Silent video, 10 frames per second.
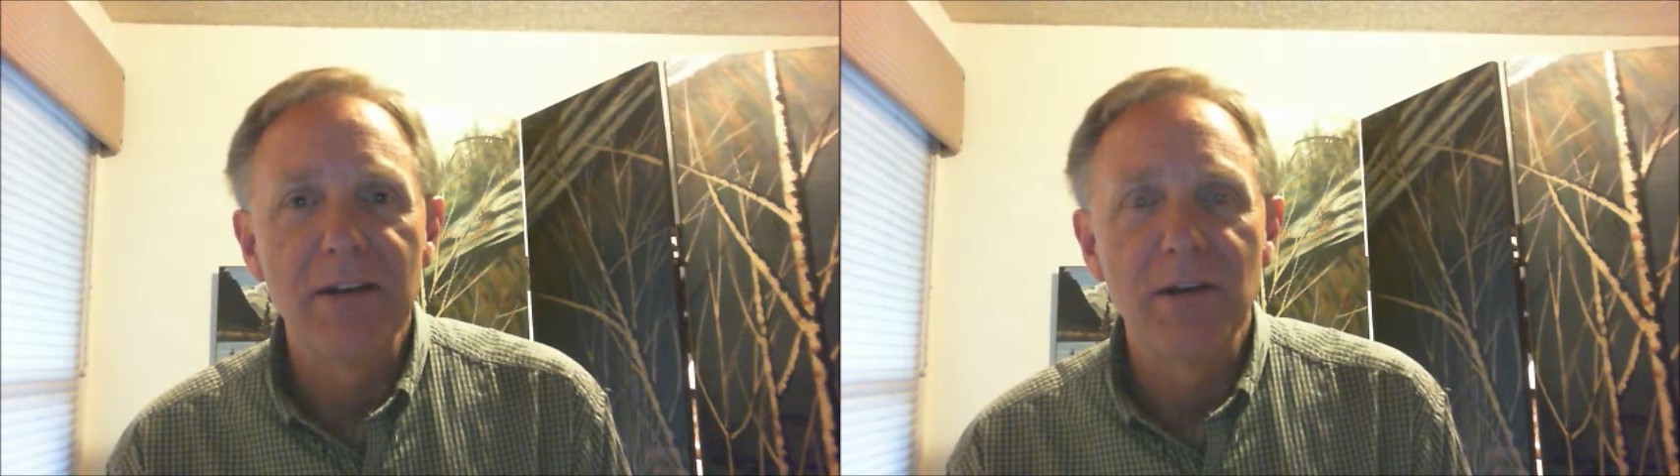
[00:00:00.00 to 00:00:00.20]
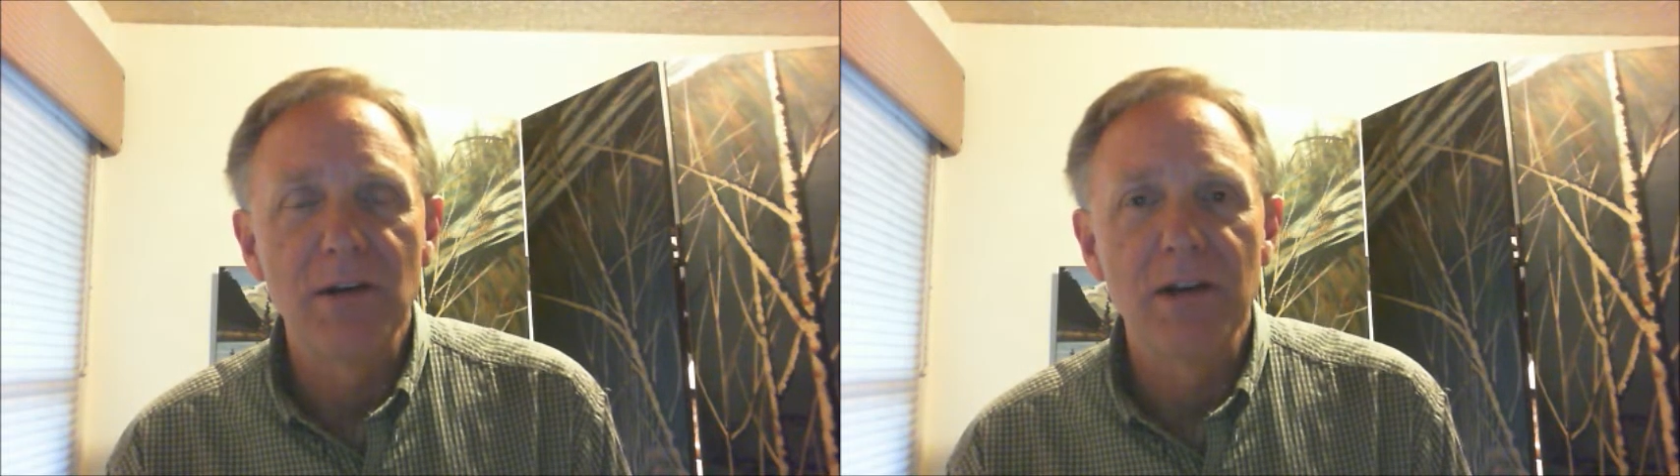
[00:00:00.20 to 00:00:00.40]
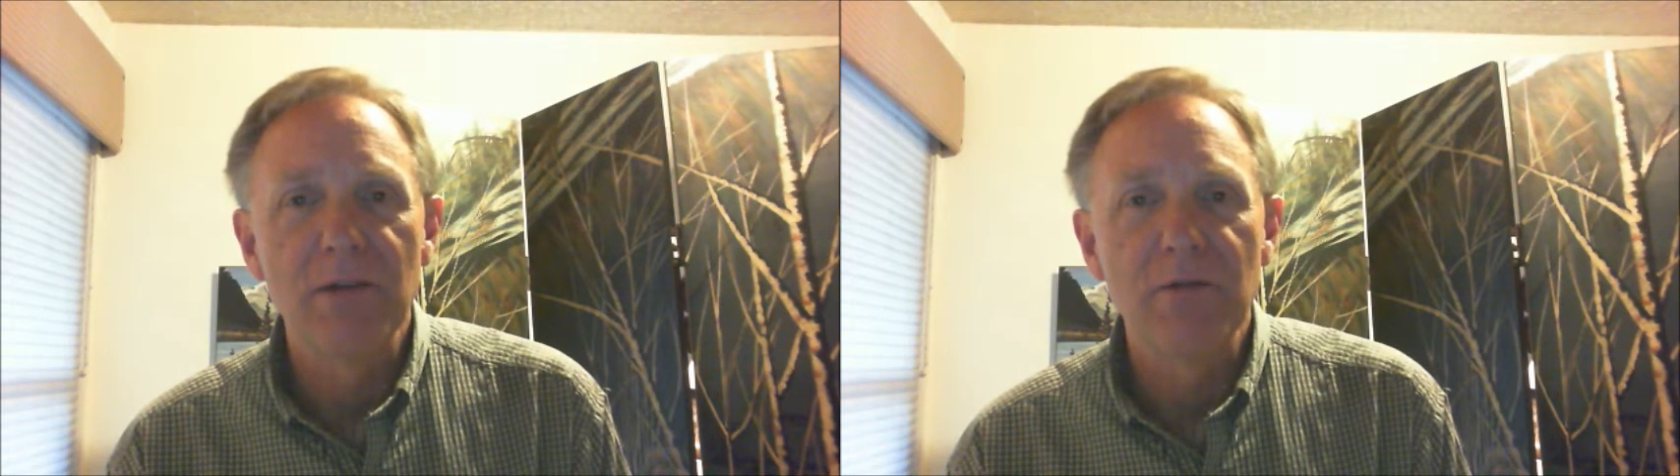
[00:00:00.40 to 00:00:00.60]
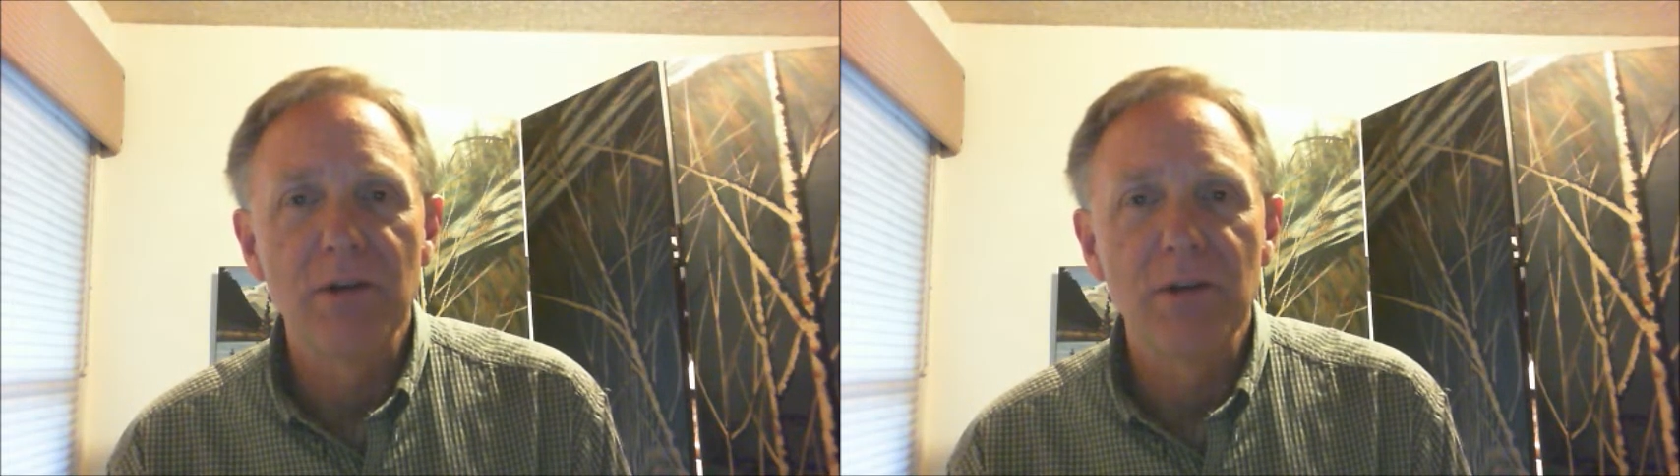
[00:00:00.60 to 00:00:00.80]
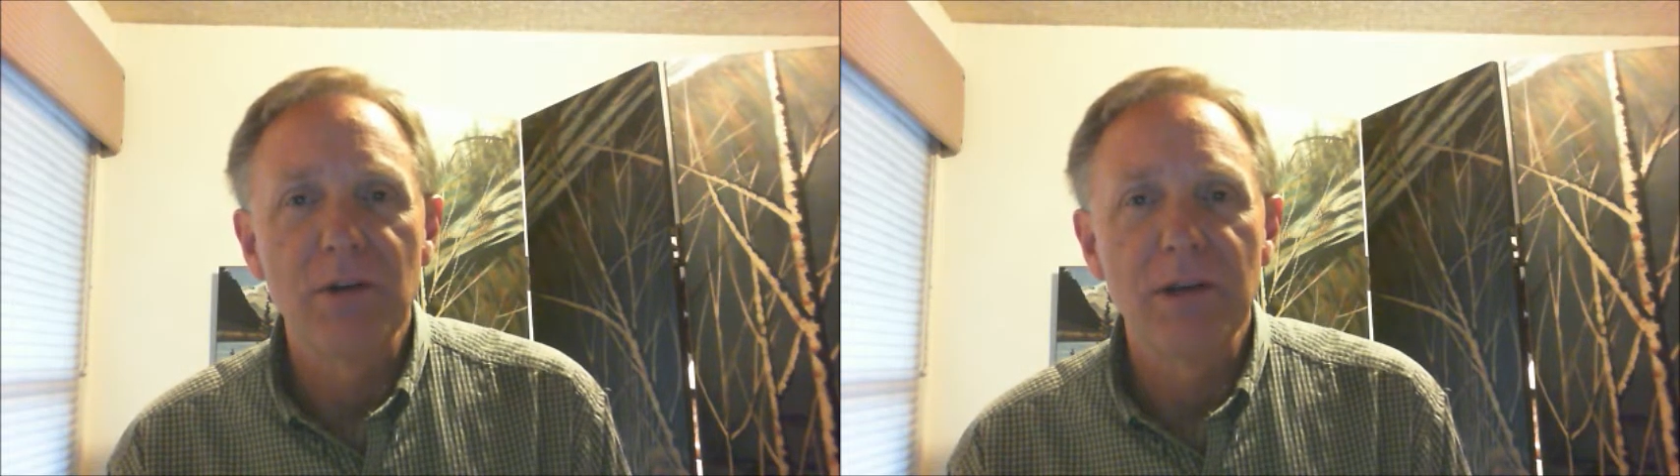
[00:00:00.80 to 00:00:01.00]
looking for
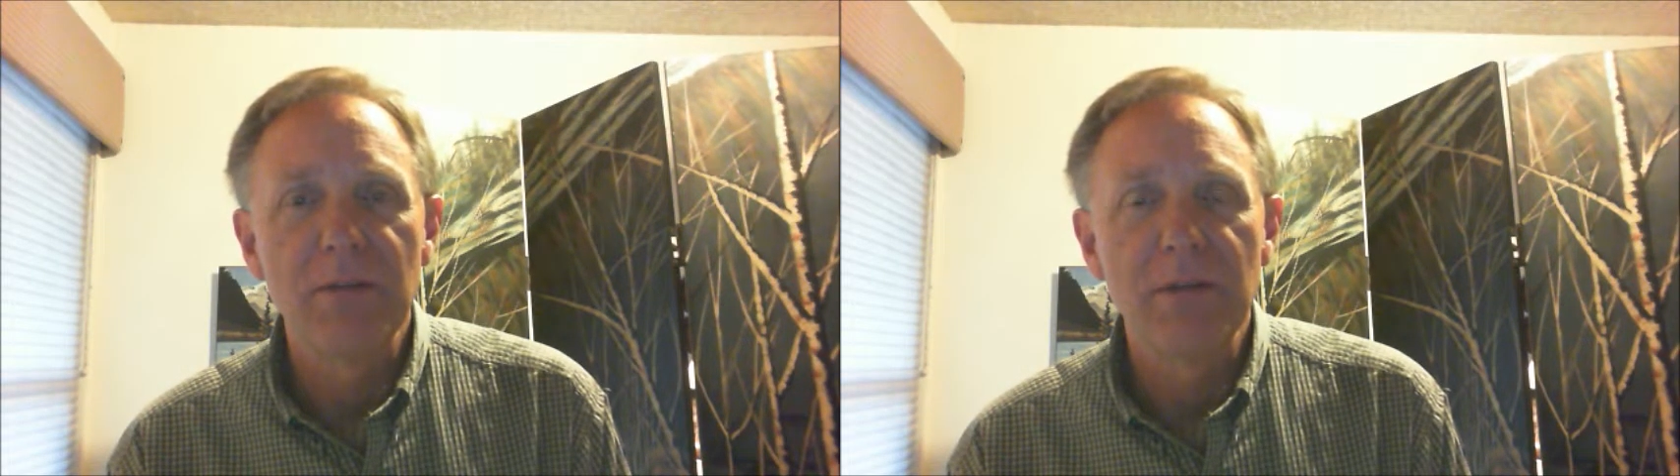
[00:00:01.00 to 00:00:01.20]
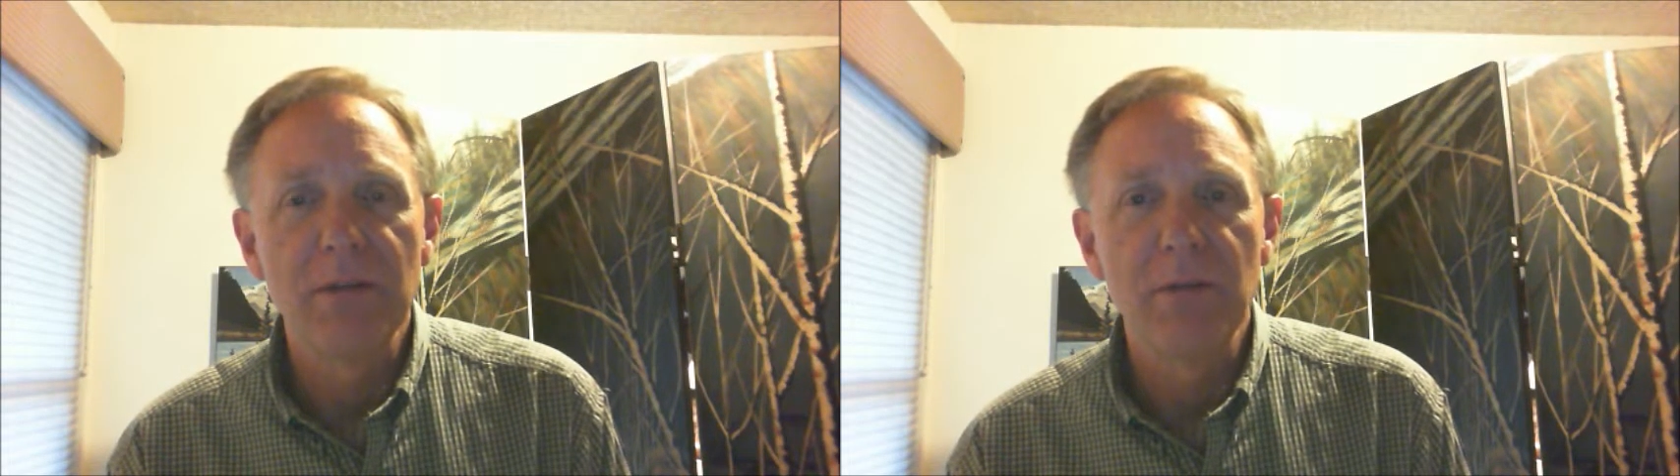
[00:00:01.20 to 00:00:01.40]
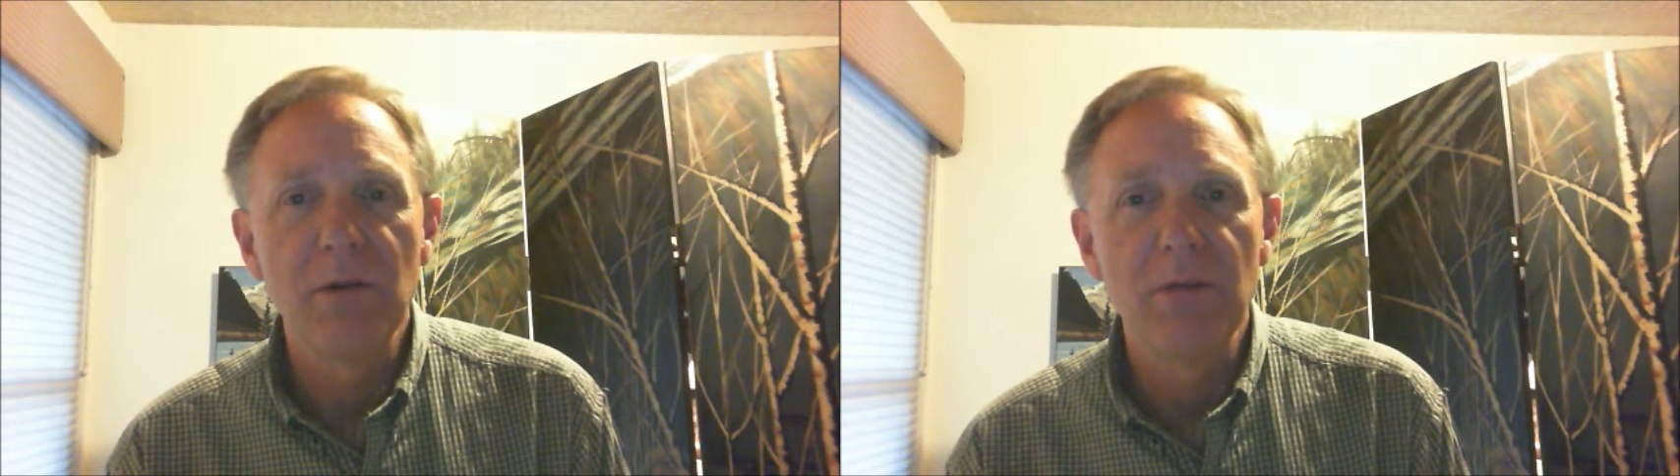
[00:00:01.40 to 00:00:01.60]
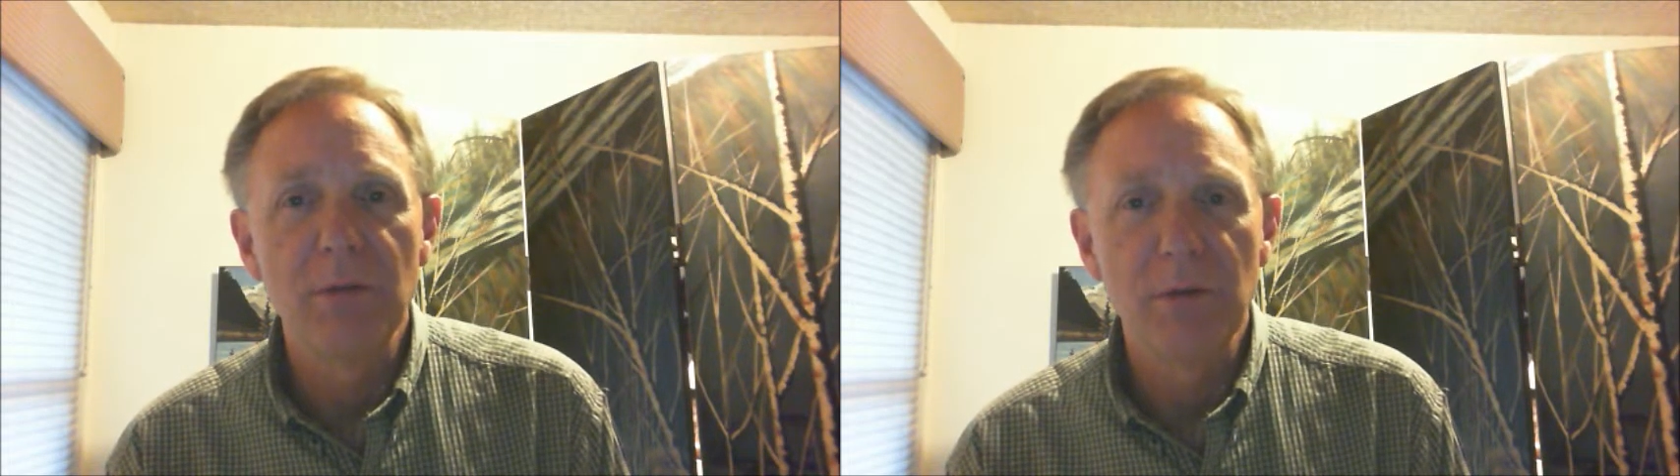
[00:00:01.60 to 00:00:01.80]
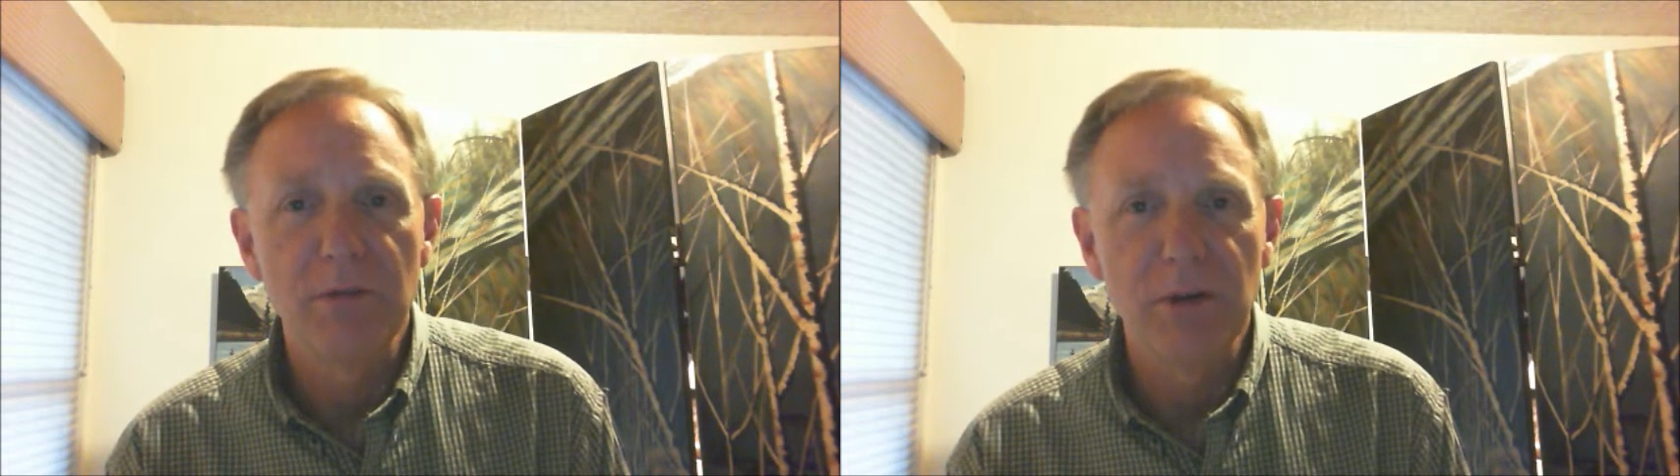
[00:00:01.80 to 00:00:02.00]
you to give me a movie
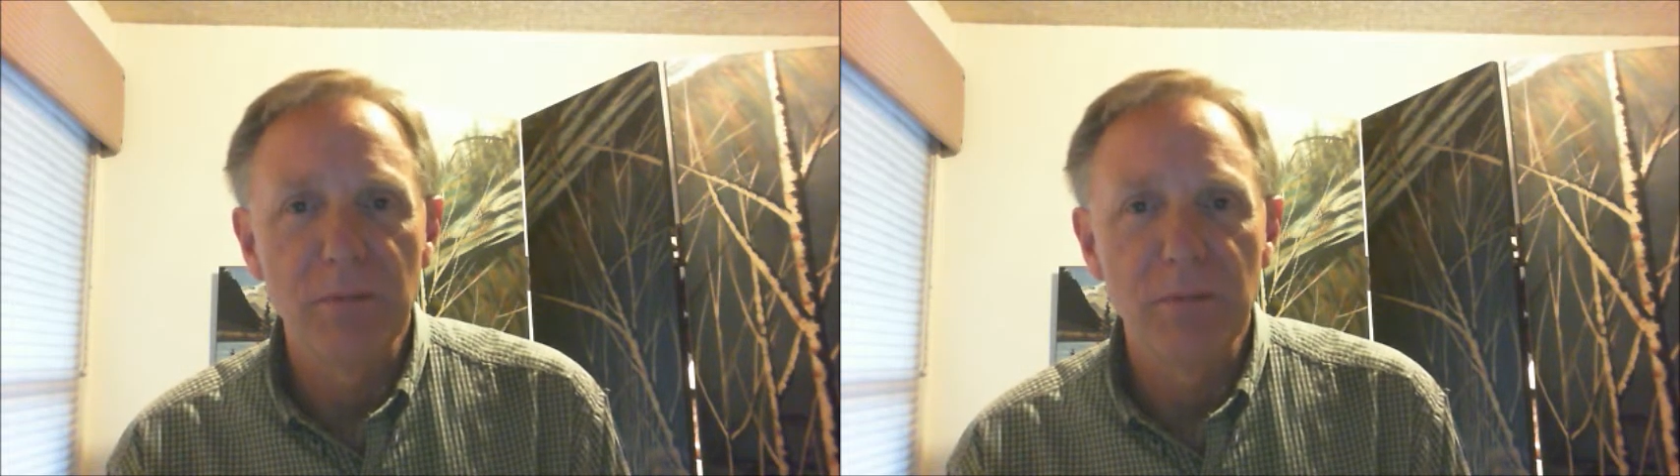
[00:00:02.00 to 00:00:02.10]
review.